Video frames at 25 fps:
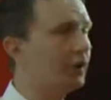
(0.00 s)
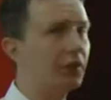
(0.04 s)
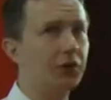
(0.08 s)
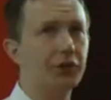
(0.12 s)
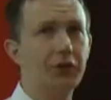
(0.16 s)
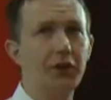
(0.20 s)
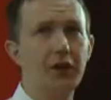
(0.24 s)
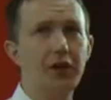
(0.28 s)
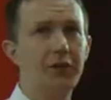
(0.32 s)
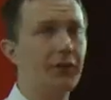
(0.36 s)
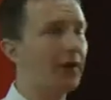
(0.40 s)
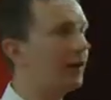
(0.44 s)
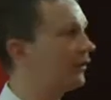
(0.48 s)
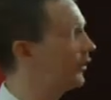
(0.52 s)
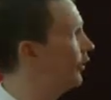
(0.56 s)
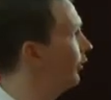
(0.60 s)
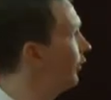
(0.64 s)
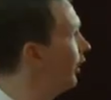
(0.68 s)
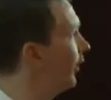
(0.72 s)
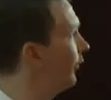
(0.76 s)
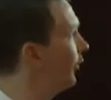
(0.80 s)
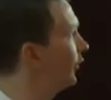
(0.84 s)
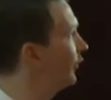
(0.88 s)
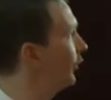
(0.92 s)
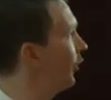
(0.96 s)
you can see if I
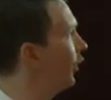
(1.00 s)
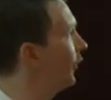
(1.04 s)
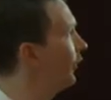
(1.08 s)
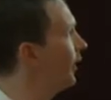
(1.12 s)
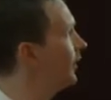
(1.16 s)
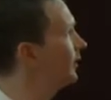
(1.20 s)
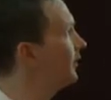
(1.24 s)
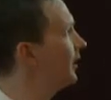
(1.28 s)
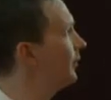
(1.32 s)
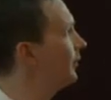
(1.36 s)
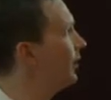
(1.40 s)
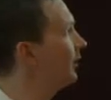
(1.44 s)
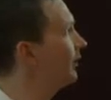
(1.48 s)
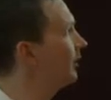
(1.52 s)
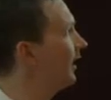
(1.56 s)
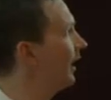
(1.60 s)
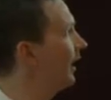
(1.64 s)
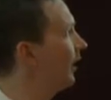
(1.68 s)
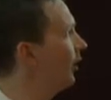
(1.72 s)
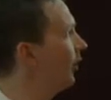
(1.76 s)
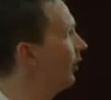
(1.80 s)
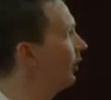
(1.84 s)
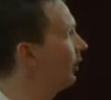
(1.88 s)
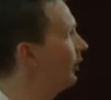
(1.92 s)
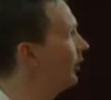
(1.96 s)
turn the dimmer
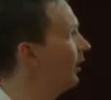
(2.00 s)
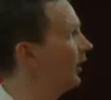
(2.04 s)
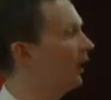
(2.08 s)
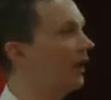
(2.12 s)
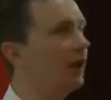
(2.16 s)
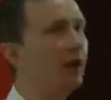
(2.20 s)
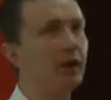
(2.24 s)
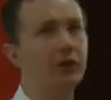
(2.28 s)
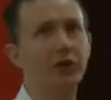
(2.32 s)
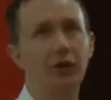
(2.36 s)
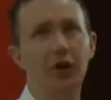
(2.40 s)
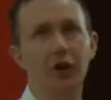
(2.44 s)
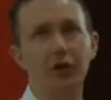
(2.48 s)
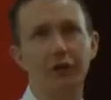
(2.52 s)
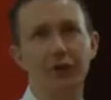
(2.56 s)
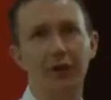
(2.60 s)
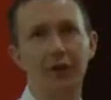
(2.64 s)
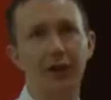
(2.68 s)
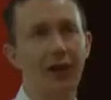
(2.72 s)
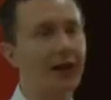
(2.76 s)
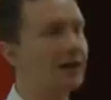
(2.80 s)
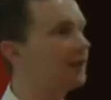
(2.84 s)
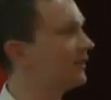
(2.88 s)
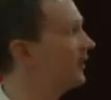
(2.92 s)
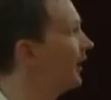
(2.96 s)
down, it turns the
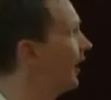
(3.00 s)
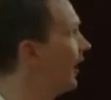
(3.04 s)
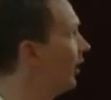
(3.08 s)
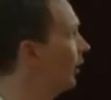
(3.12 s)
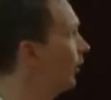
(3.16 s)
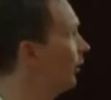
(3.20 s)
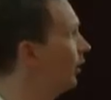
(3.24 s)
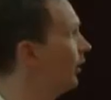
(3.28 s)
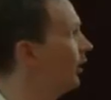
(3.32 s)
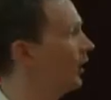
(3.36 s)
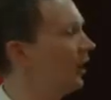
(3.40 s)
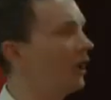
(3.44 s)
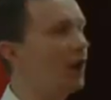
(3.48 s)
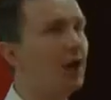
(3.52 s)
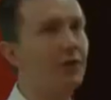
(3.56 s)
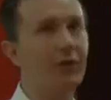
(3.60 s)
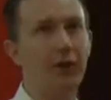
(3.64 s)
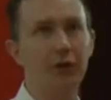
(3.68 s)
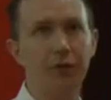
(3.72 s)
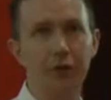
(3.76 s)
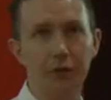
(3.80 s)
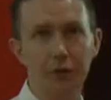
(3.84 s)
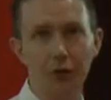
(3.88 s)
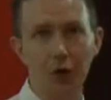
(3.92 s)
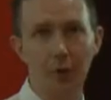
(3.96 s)
light down. If I
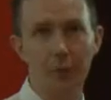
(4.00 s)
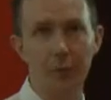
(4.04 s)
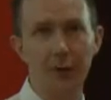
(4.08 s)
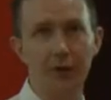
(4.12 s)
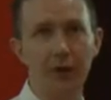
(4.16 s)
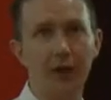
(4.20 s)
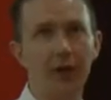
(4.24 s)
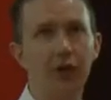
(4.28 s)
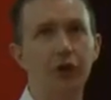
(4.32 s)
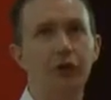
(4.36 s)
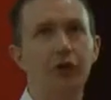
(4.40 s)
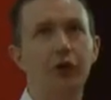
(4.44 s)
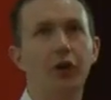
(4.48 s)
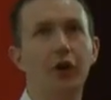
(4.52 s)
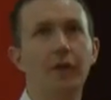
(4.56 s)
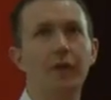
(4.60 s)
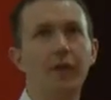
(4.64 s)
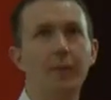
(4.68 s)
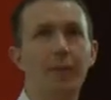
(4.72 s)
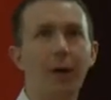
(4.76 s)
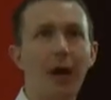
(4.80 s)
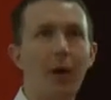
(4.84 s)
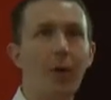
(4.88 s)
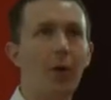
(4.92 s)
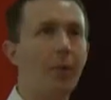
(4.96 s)
stop it, I can turn
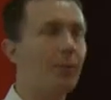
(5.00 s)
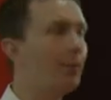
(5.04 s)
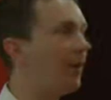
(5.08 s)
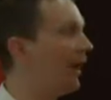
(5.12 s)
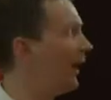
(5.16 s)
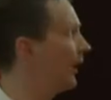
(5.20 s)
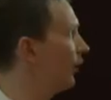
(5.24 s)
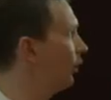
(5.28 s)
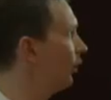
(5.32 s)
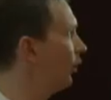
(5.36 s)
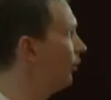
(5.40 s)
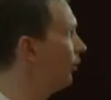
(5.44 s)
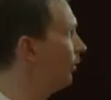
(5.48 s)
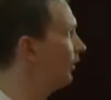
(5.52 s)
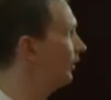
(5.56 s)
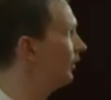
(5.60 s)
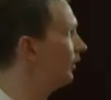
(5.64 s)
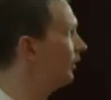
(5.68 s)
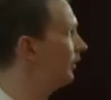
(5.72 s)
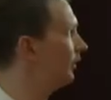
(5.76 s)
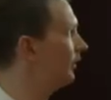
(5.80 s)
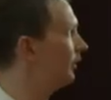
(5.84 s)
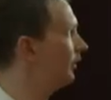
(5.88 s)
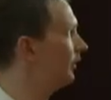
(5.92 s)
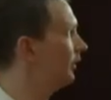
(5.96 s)
the power back up
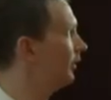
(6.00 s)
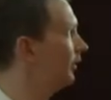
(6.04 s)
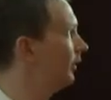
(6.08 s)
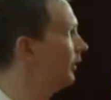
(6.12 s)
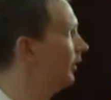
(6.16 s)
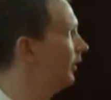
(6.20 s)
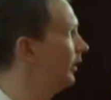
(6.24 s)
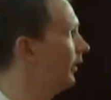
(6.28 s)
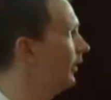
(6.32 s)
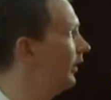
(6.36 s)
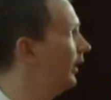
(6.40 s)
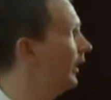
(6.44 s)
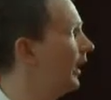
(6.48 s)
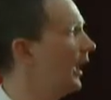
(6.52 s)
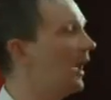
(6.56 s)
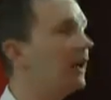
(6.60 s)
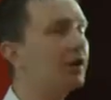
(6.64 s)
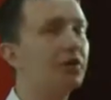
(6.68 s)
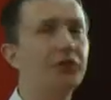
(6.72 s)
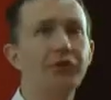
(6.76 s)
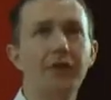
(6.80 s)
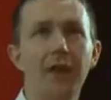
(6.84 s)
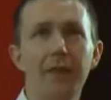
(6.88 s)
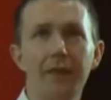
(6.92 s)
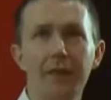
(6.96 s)
and
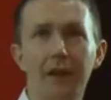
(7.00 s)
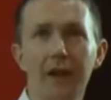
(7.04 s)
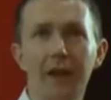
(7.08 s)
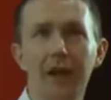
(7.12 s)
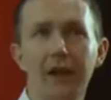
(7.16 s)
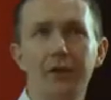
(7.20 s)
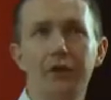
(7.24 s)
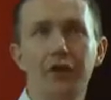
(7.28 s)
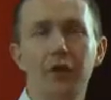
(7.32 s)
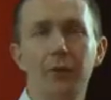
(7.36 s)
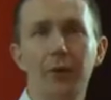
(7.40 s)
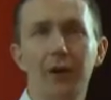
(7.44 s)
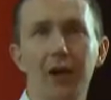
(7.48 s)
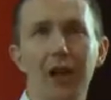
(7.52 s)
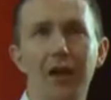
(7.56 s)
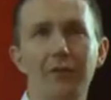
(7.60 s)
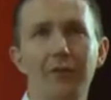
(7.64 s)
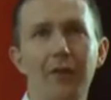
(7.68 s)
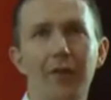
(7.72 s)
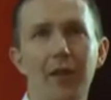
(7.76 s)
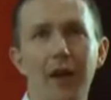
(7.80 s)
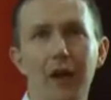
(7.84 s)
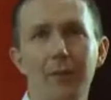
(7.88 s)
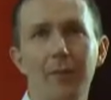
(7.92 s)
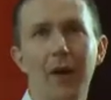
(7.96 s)
set the light to a
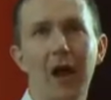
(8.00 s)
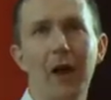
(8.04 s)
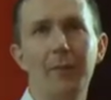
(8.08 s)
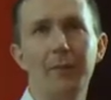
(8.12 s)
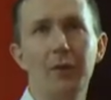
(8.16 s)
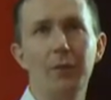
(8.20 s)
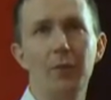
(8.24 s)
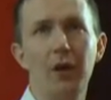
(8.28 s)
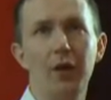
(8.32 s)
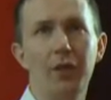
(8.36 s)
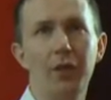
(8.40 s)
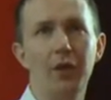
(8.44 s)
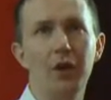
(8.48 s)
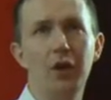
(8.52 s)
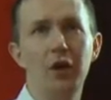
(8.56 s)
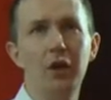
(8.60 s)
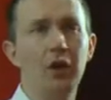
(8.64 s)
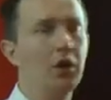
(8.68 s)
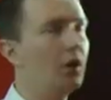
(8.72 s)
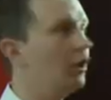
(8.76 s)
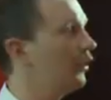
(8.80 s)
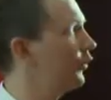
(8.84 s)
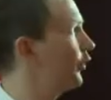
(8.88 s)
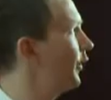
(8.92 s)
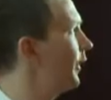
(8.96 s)
level that I'm happy with.
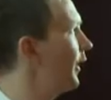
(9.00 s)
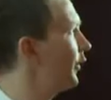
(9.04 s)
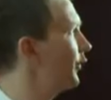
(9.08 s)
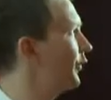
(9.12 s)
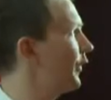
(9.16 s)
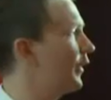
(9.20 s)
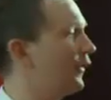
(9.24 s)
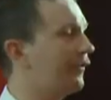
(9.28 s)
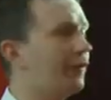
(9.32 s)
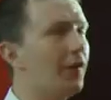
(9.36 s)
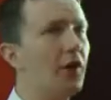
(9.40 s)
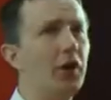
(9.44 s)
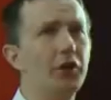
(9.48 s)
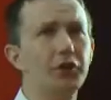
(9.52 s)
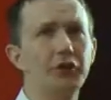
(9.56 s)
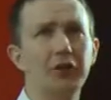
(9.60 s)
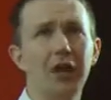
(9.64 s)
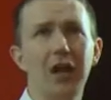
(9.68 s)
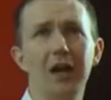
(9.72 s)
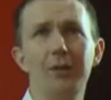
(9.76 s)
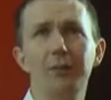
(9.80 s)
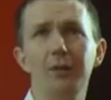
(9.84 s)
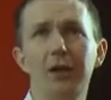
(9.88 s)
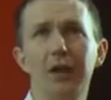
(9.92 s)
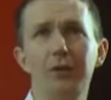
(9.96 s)
So this, for the first time,